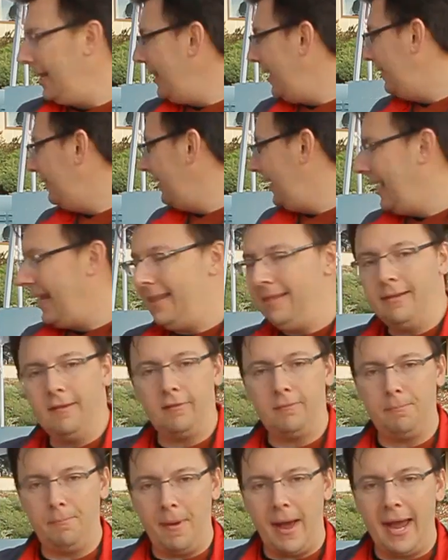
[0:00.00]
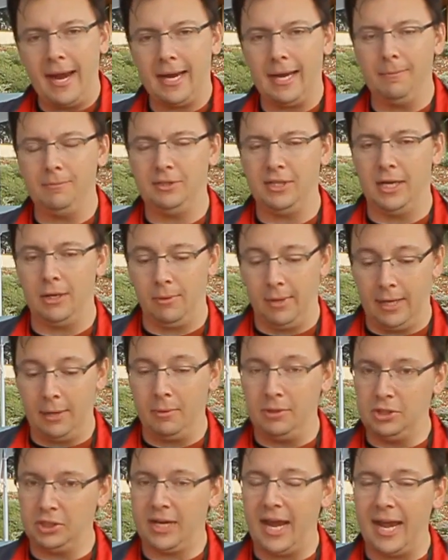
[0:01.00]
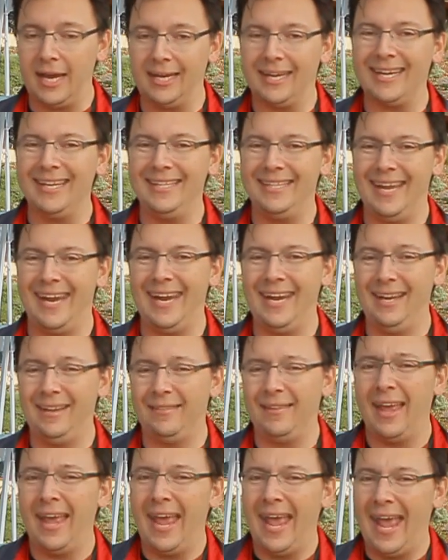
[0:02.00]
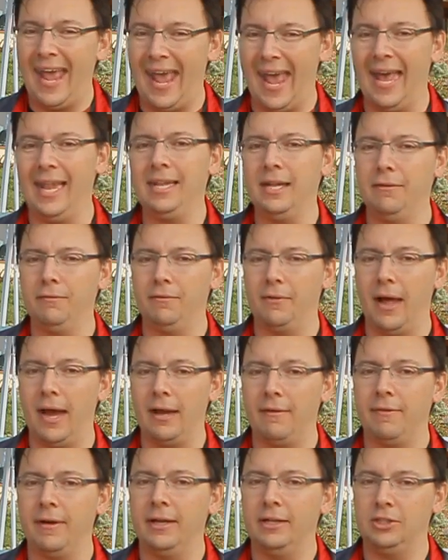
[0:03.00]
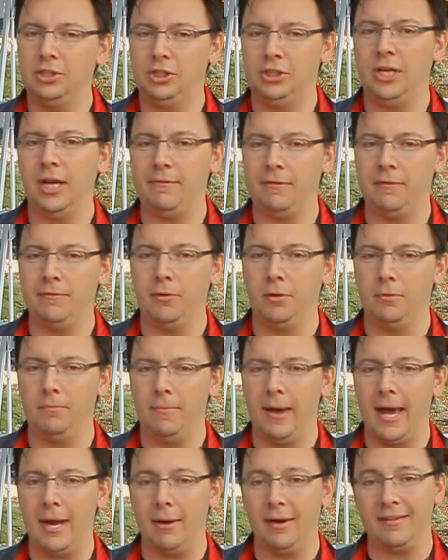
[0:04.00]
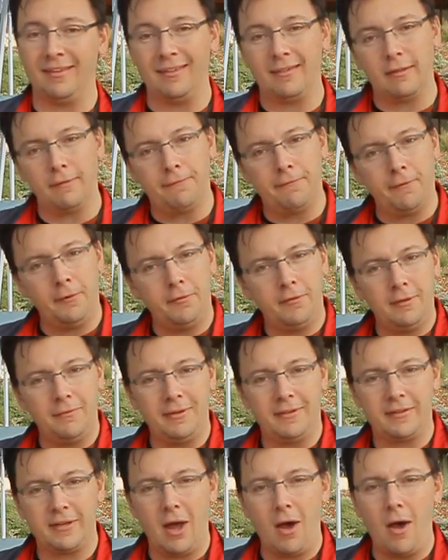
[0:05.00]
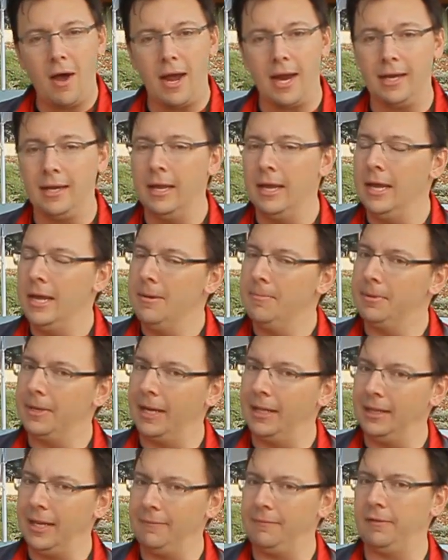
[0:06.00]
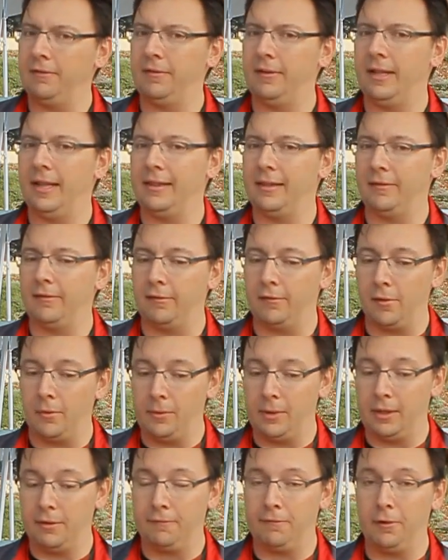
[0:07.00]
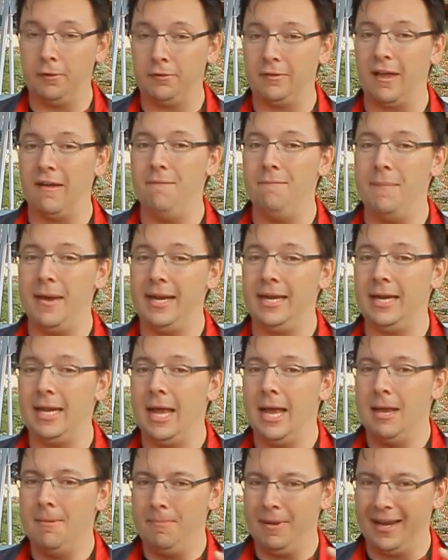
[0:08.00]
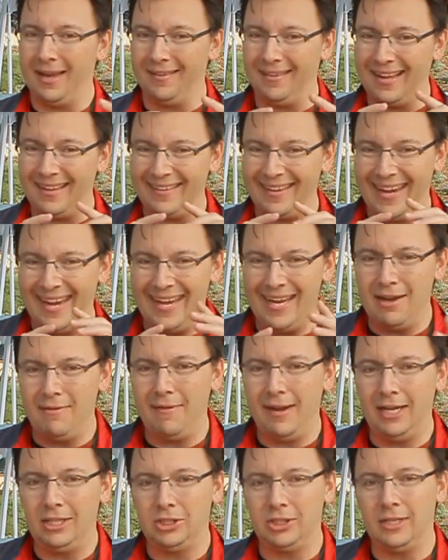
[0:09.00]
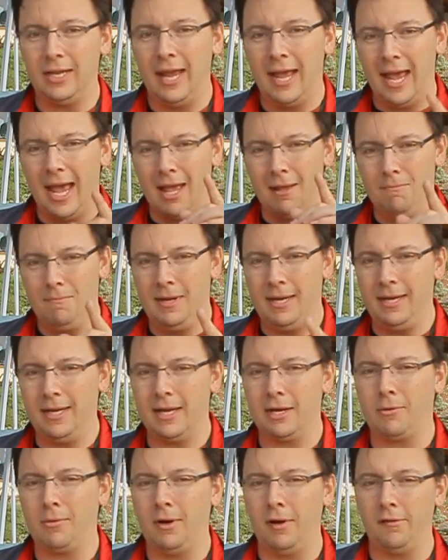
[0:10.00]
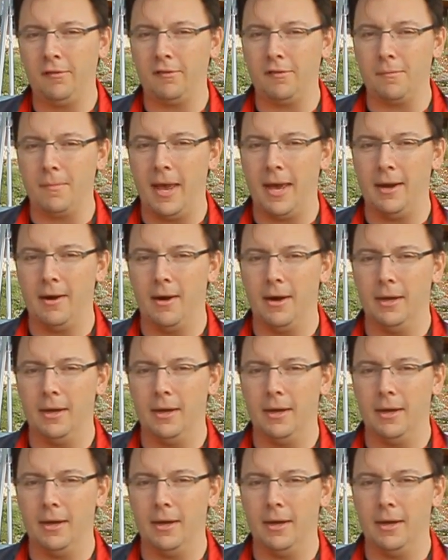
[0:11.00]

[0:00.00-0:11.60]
that's in this backup generator, which again contains end of life Chevy Volt batteries. It's the first of its kind, but I love to see that this is only the first of many because that's innovation and meeting a criticism head